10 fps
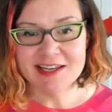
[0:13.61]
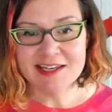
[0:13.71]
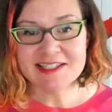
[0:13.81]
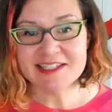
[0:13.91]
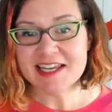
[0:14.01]

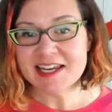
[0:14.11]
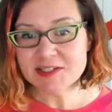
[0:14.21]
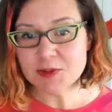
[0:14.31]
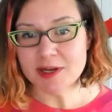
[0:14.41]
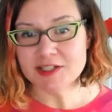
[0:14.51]
Today's
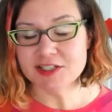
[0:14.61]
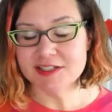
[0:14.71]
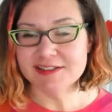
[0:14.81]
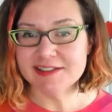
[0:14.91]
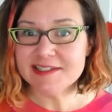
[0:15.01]

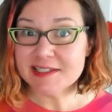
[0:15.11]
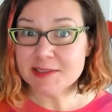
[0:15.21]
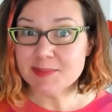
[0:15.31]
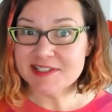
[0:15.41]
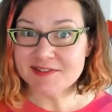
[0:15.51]
question isn't
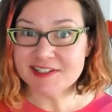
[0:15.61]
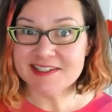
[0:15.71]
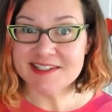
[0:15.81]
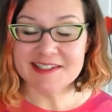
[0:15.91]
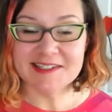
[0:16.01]
specific
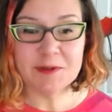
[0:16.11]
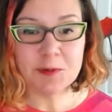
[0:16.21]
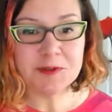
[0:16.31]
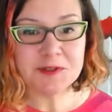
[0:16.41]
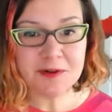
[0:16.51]
to
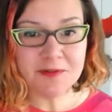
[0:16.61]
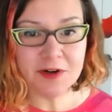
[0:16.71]
SQL Server,